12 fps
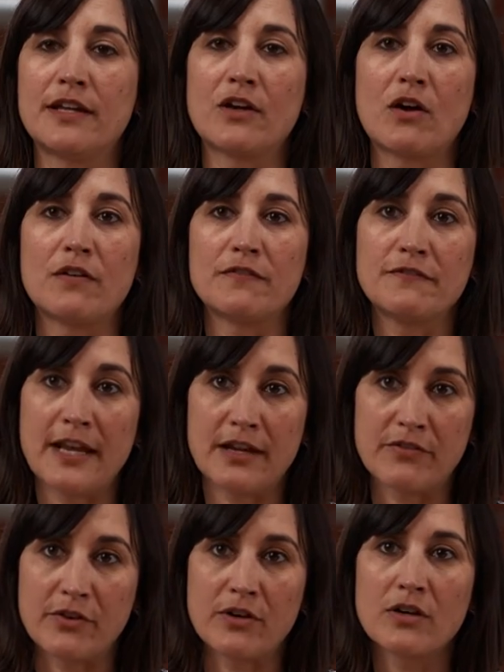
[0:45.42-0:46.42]
they call
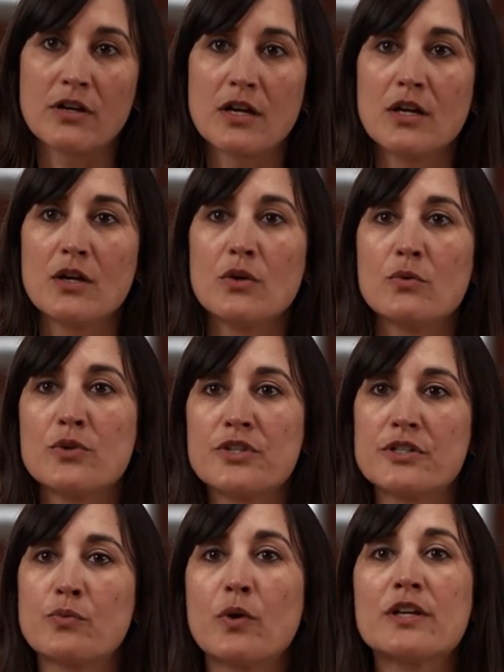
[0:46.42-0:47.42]
FAVR,
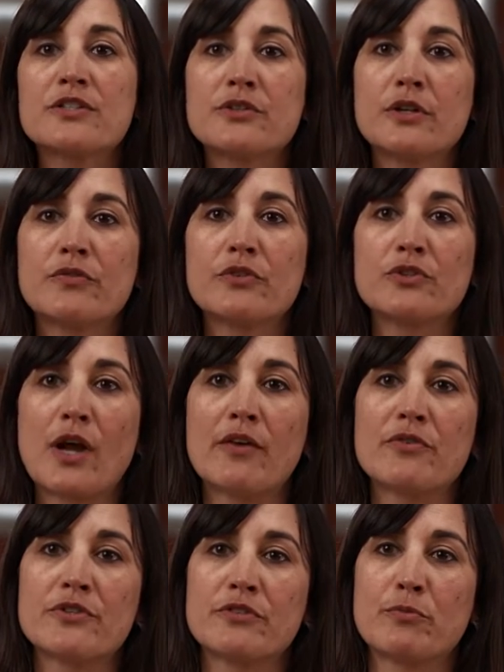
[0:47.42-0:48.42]
which is well suited for
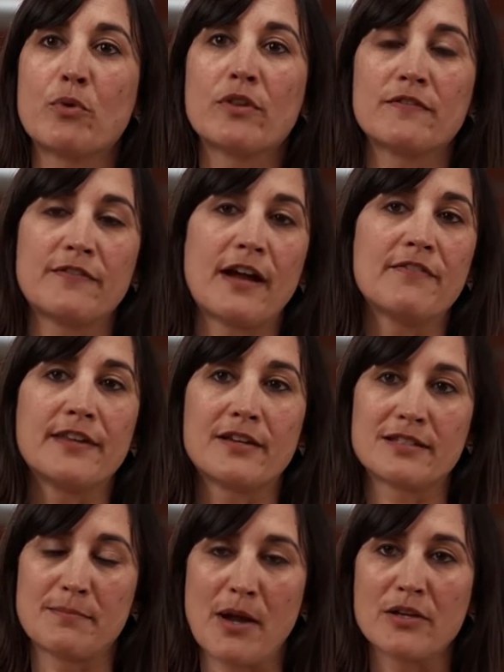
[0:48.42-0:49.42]
drivers of more than
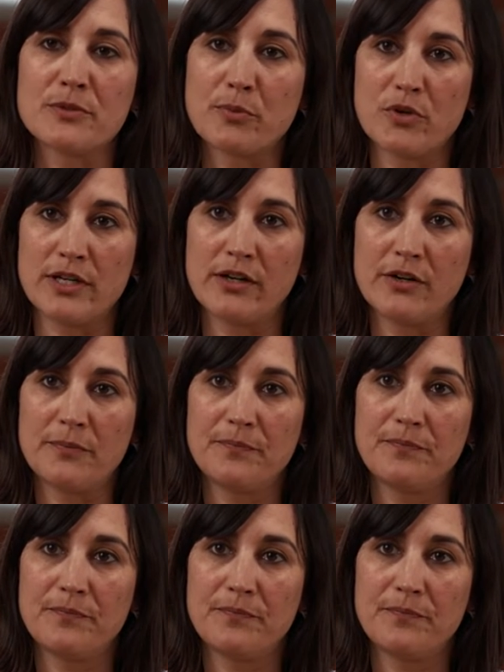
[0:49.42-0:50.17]
5,000 miles per year.